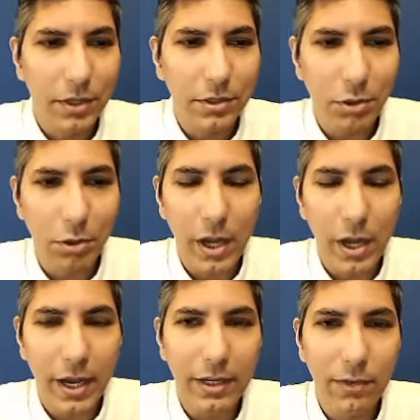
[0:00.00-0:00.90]
So
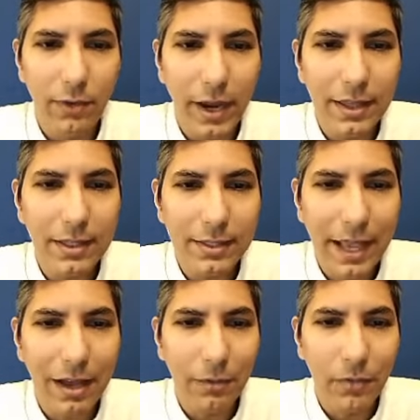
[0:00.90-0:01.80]
when I divide this
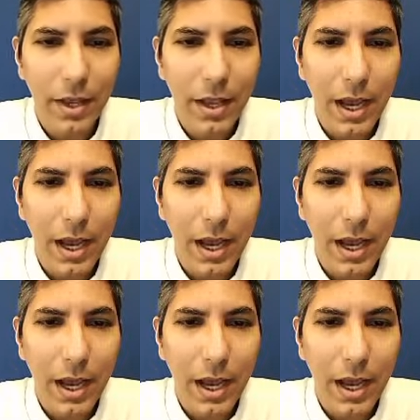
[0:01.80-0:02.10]
out,